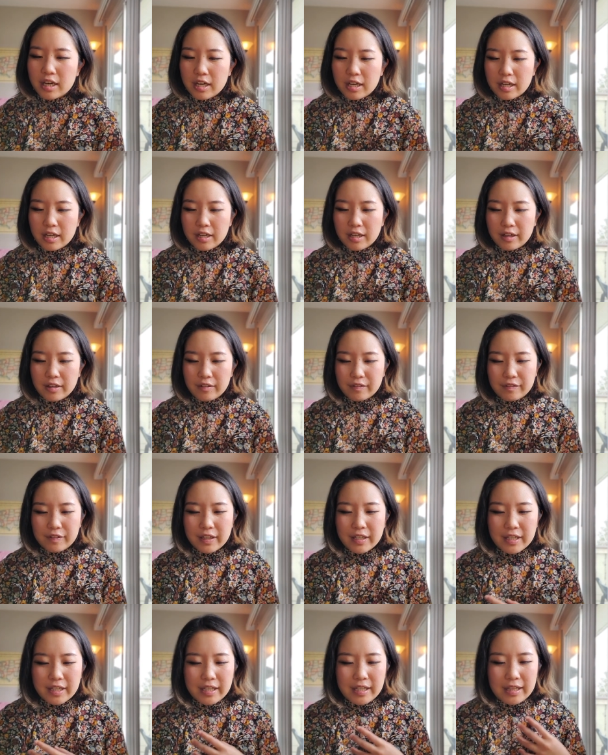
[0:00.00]
of
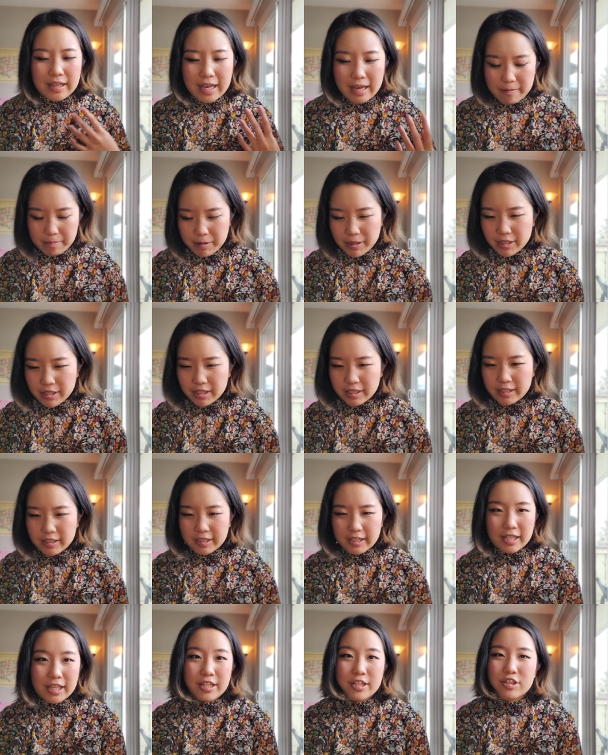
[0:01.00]
that part of the
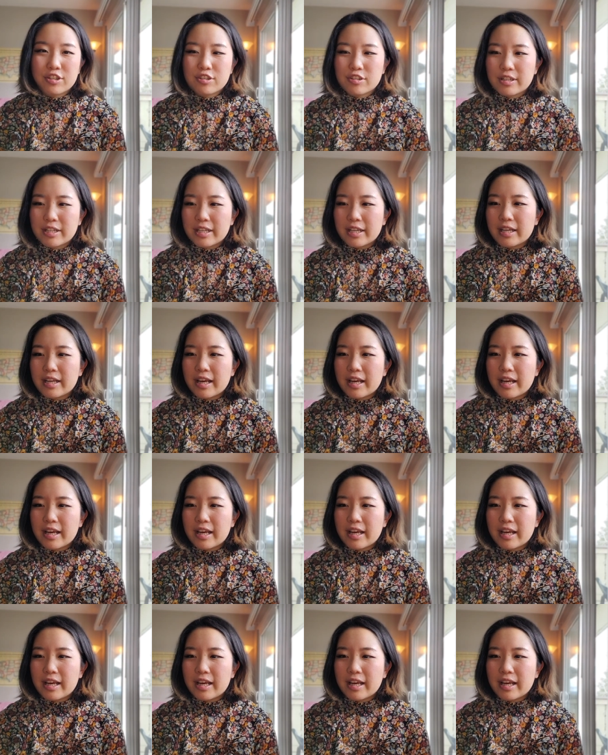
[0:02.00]
country.